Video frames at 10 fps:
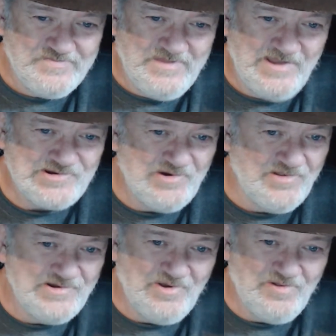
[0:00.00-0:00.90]
I
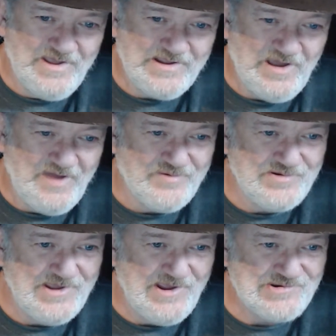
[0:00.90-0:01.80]
certainly don't like
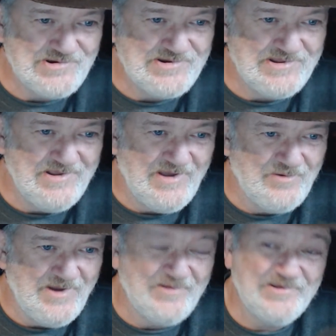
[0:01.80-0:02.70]
confrontations.
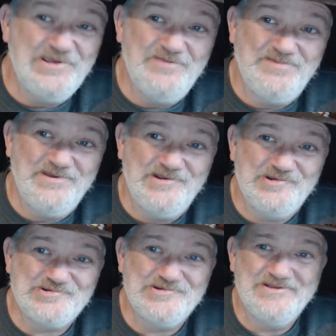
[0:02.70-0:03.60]
I'd rather keep
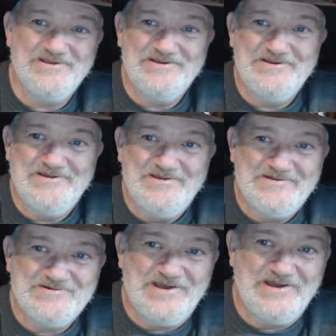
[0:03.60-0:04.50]
peace.
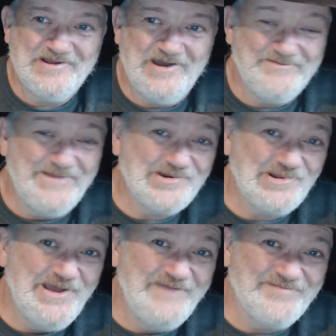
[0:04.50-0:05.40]
Doggone, it
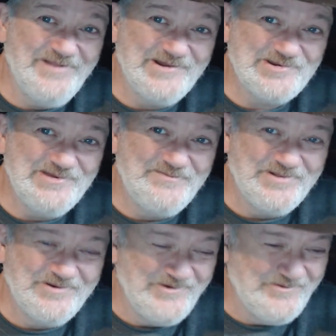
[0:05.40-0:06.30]
makes life a lot
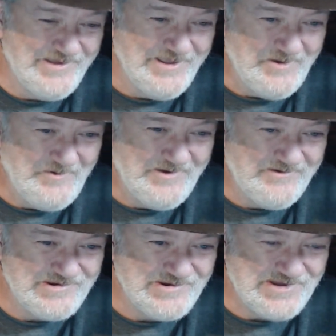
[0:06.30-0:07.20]
simpler when we
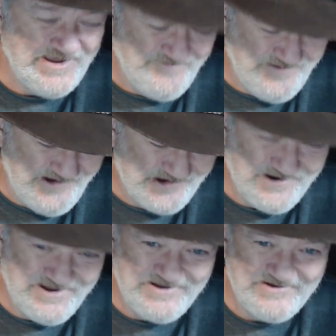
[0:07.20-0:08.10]
can just have peace,
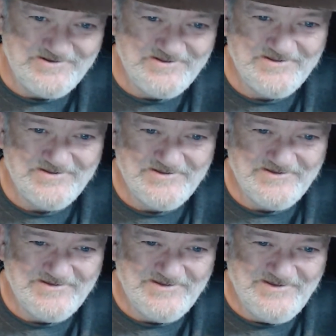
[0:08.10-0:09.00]
right?
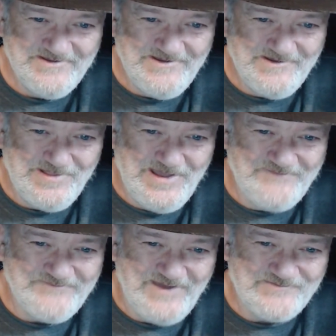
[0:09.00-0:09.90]

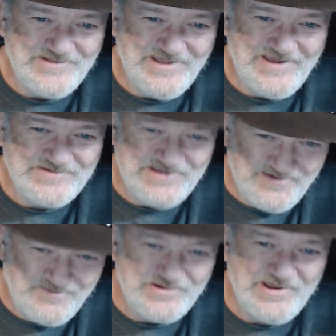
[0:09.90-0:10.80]
Life After Life
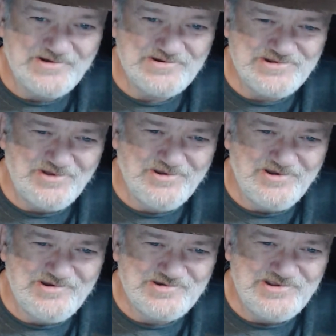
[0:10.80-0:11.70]
TV production. So
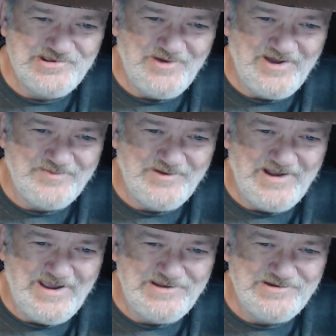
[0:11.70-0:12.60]
good to see you out there.
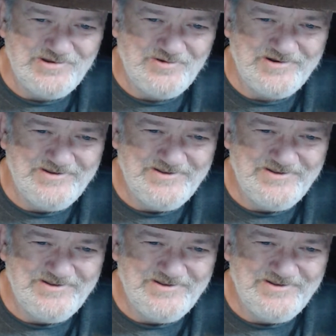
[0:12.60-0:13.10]
How you doing?